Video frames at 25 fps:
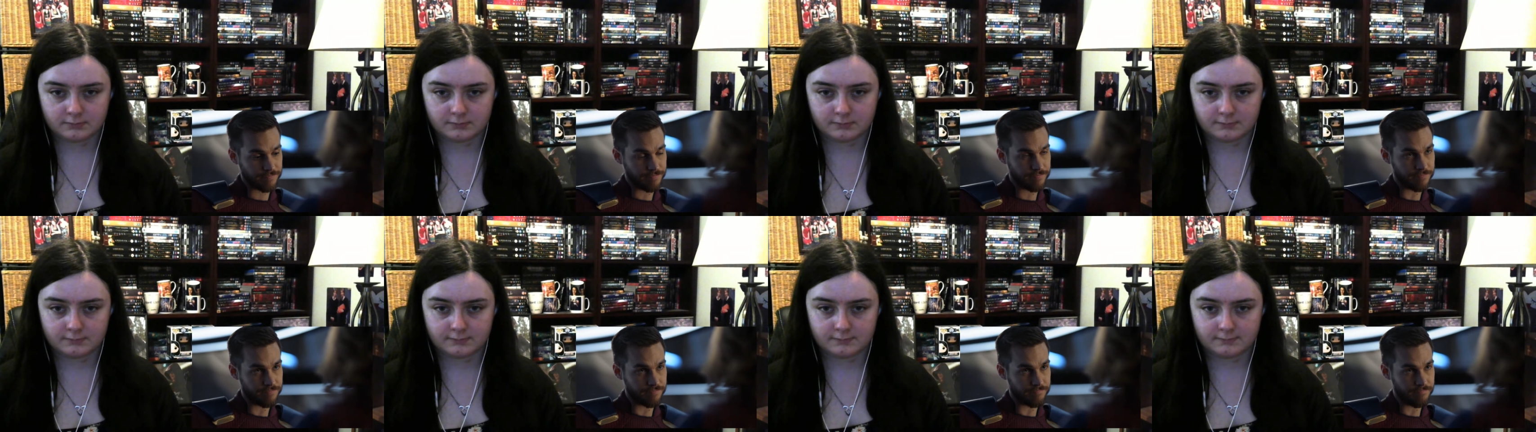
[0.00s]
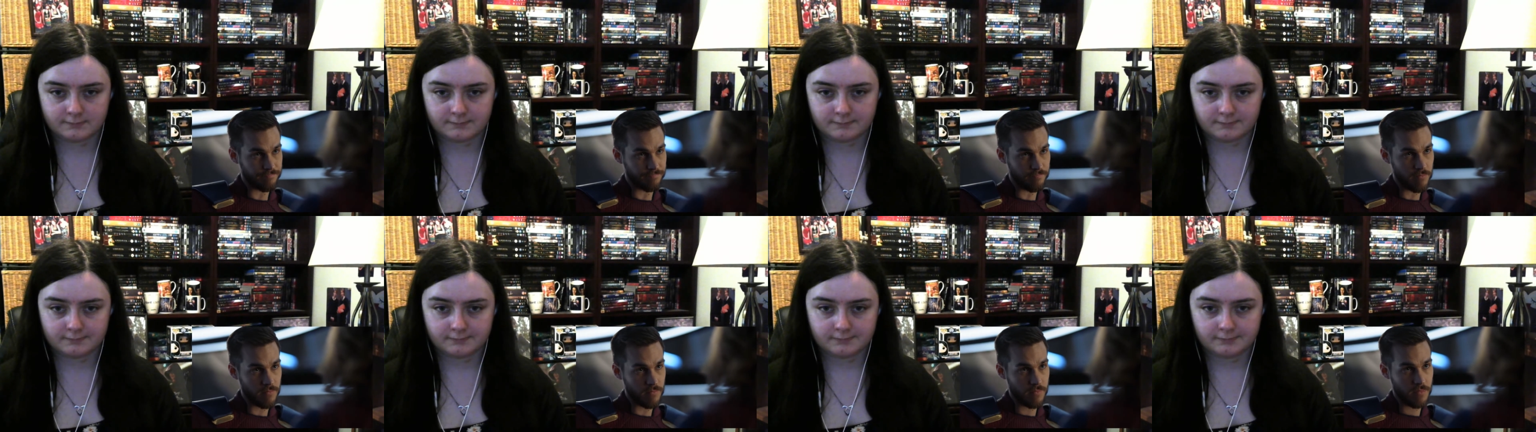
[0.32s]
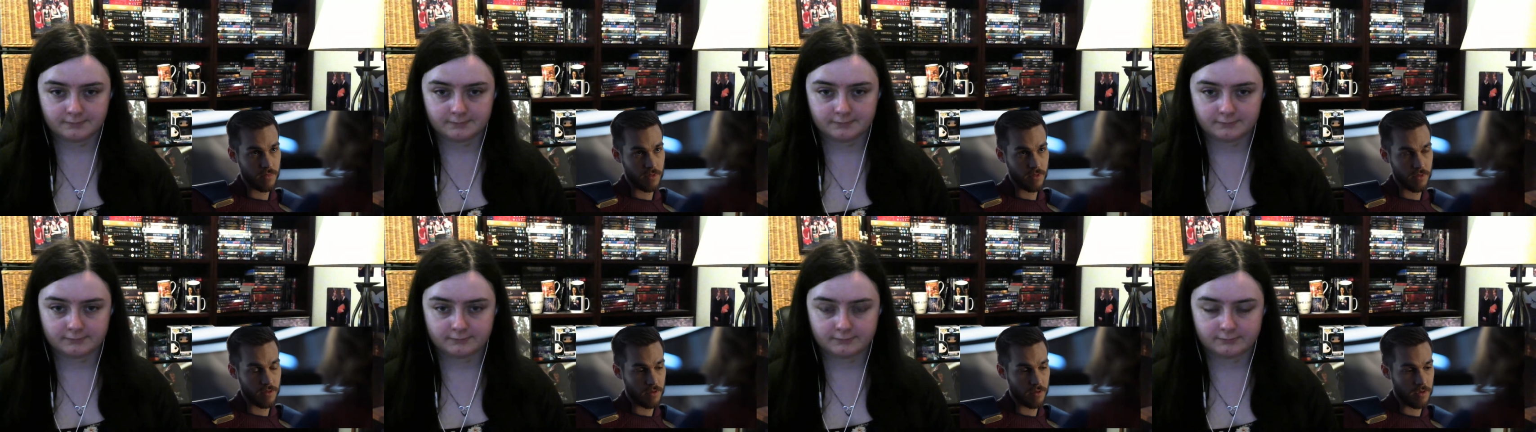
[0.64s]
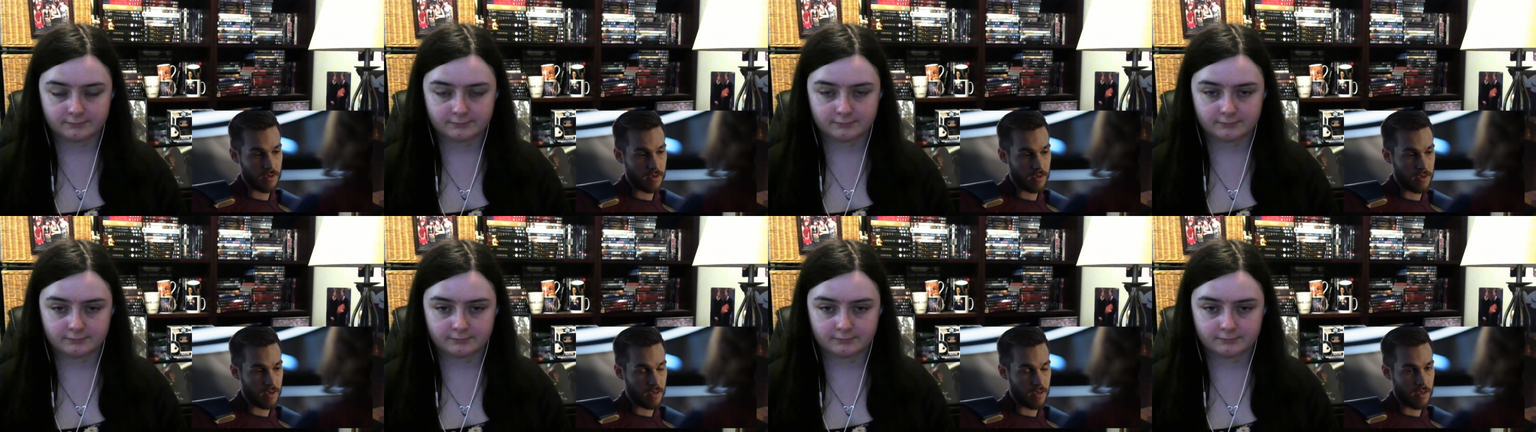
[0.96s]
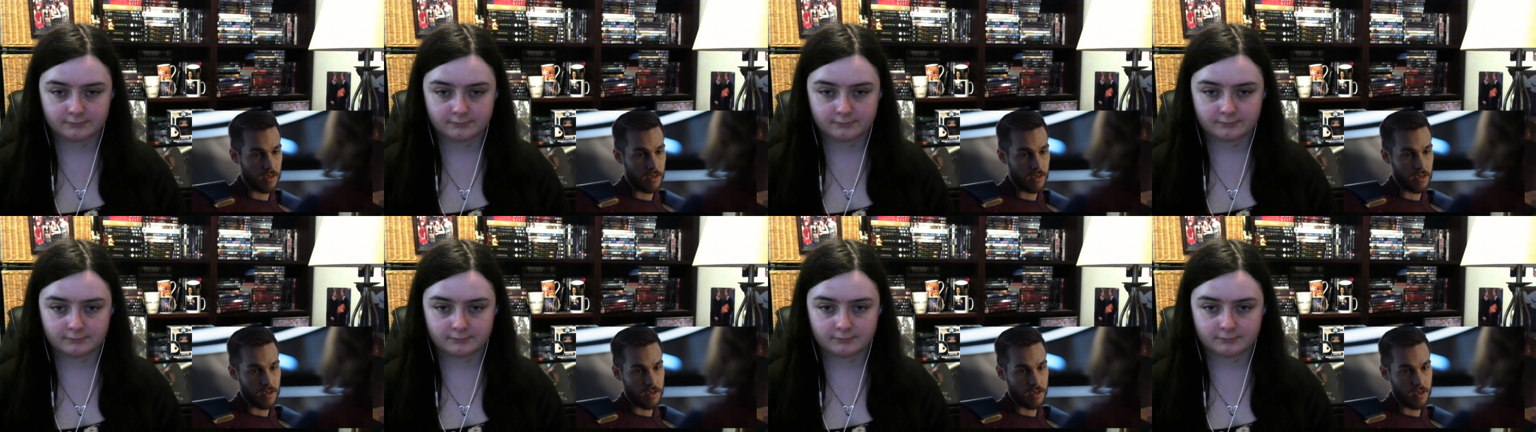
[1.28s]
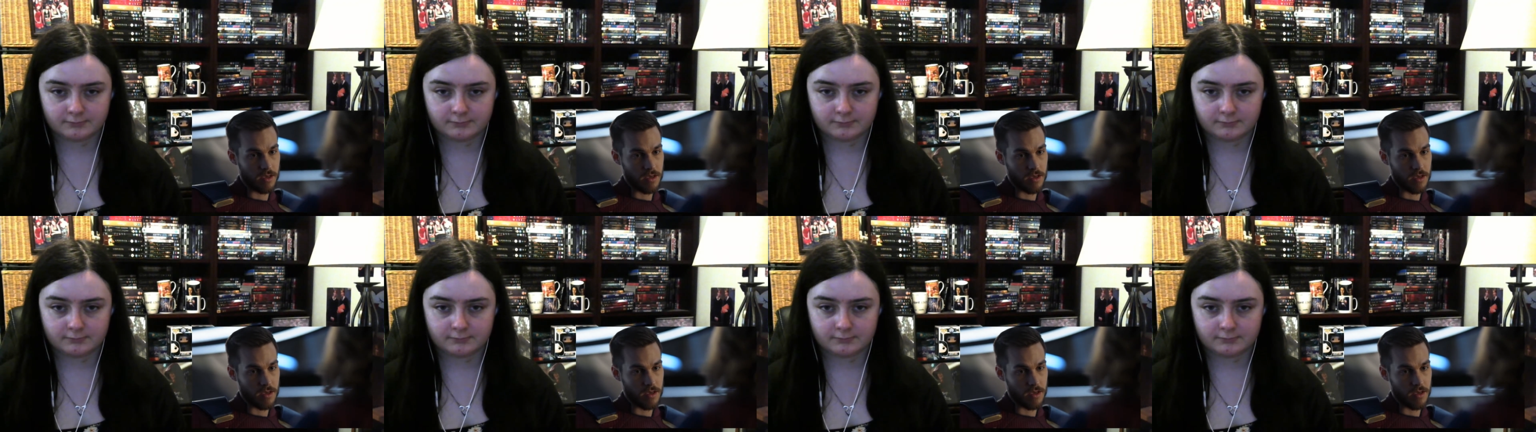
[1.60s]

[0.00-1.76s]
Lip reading: (silence)